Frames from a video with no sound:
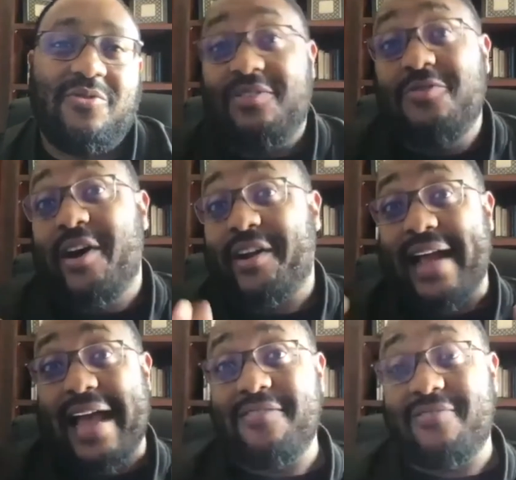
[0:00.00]

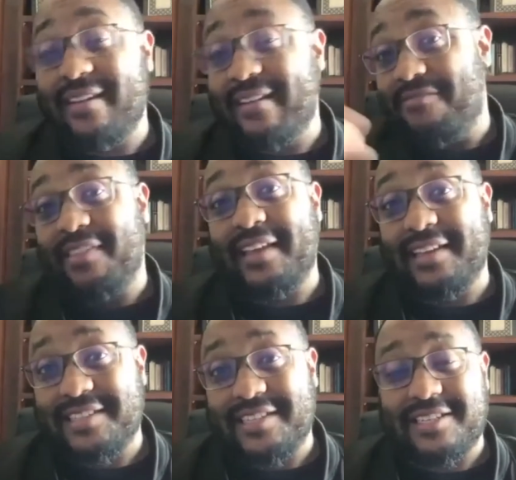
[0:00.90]
arrive and everything
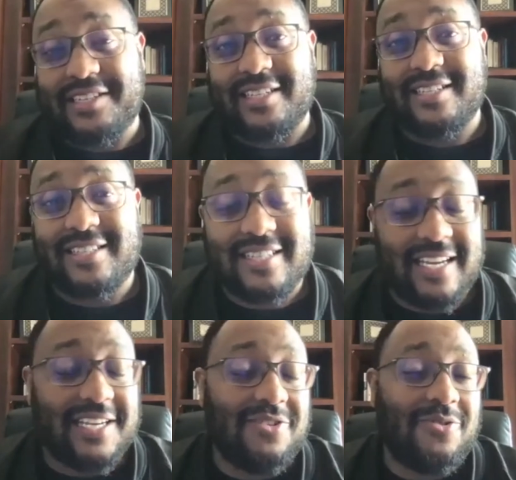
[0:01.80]
is just
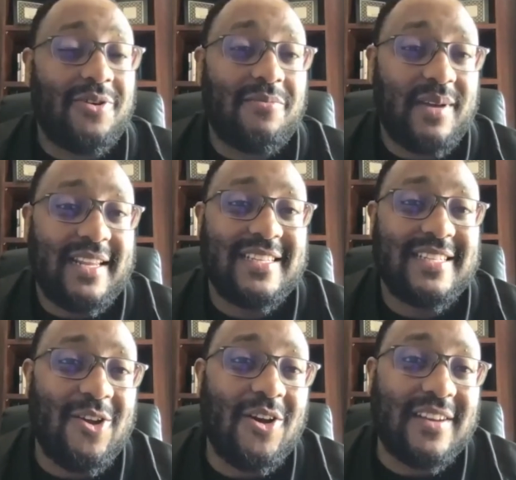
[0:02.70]
hunky dory. But there's
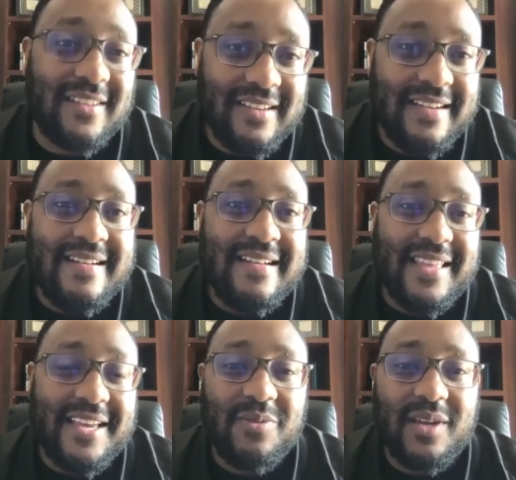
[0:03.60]
a lot
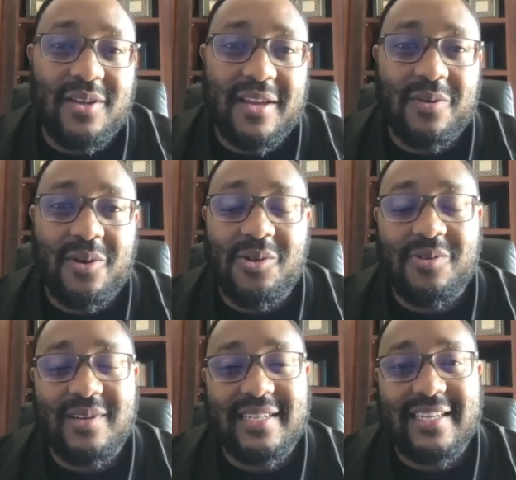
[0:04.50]
that we go
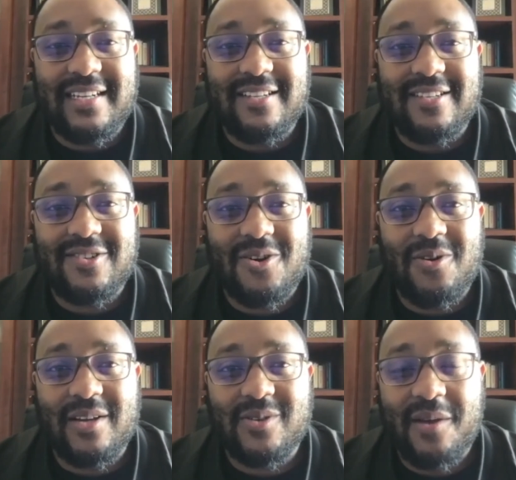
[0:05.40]
through as leaders.
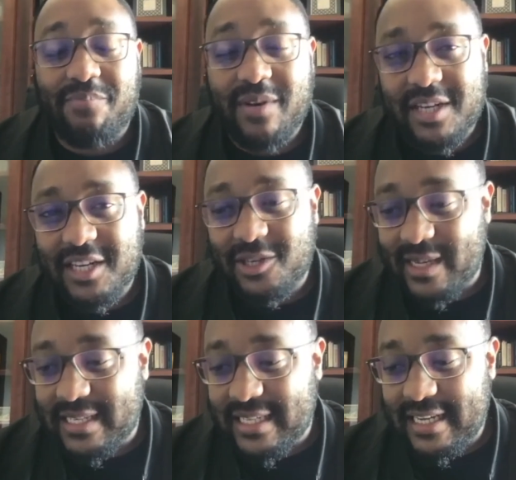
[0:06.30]
So I appreciate your
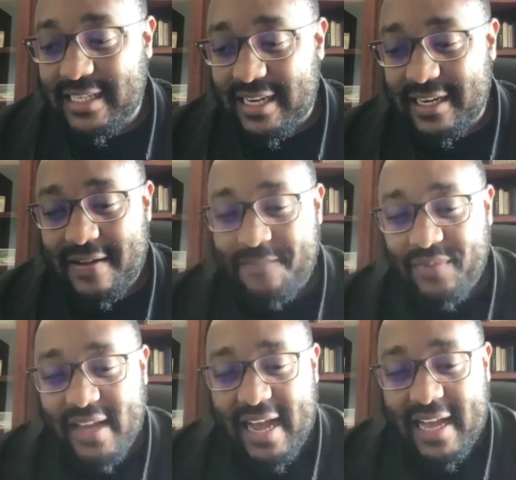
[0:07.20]
insights, and
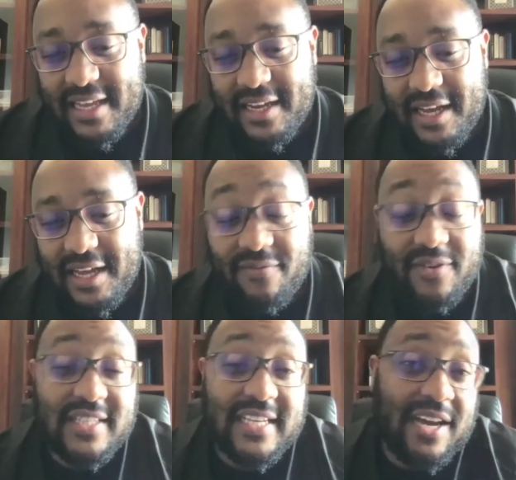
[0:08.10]
I think the
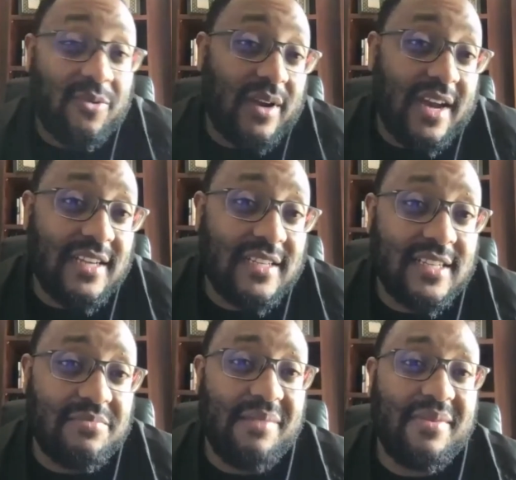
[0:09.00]
first thing I'd want to ask
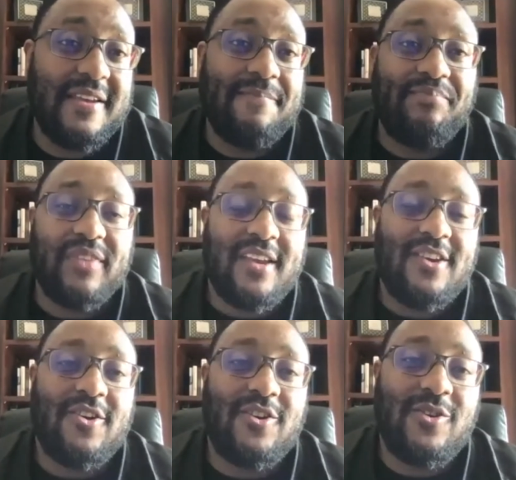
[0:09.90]
is maybe,
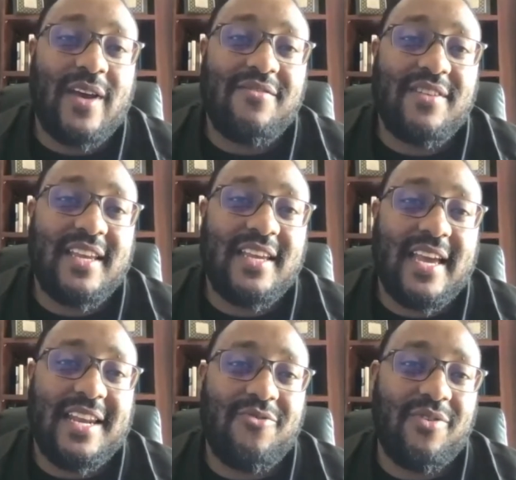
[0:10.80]
do you have
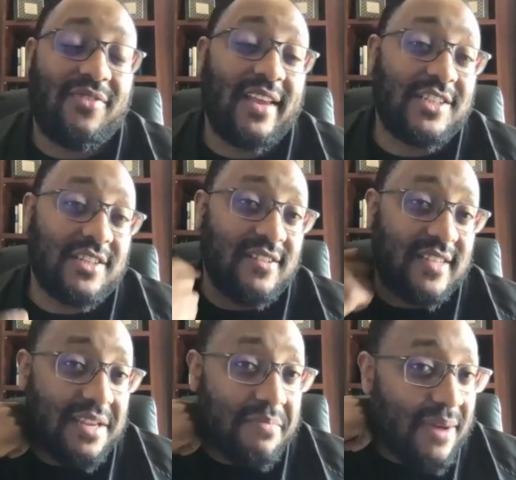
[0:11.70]
any reflections,
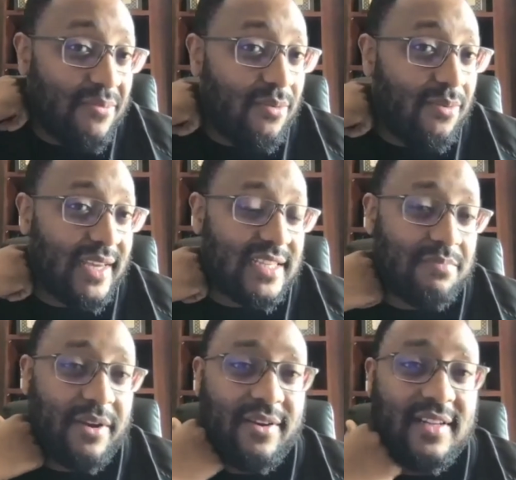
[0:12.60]
any memorable
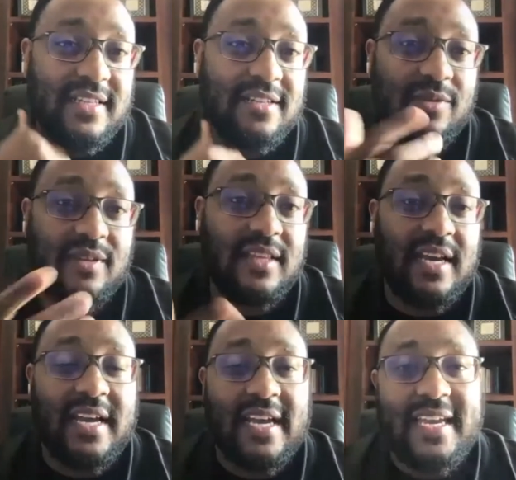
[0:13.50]
experiences with
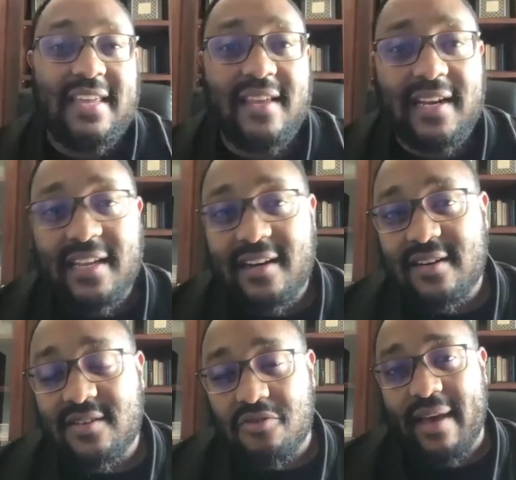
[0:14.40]
either
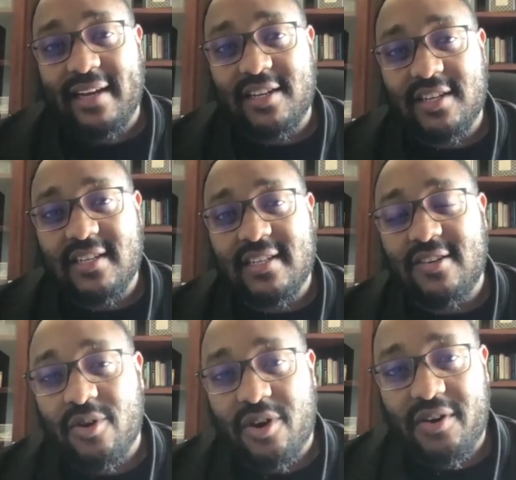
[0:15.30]
leaders or managers in
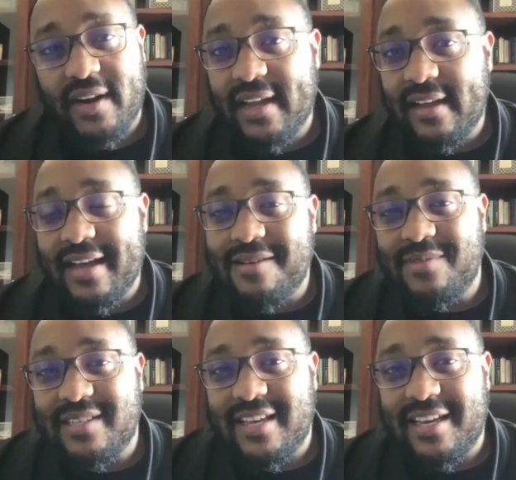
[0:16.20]
your career? Is there any